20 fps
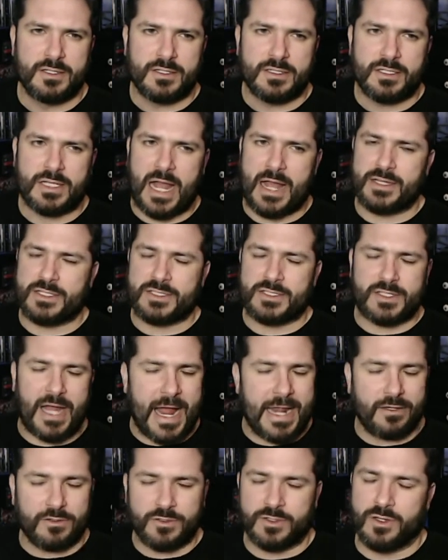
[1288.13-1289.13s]
I
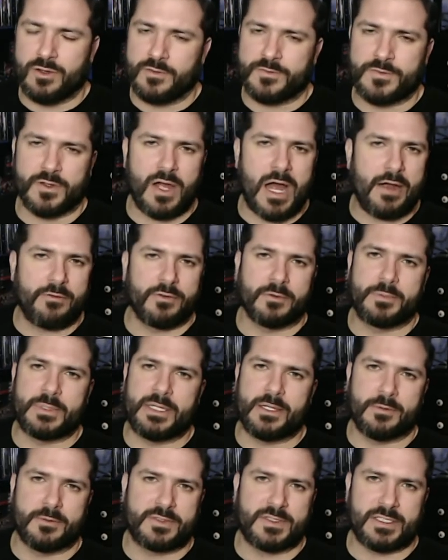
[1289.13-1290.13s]
don't know if they'll ever be
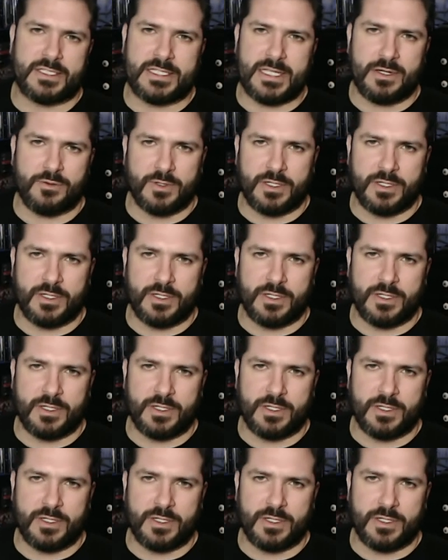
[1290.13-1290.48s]
able to get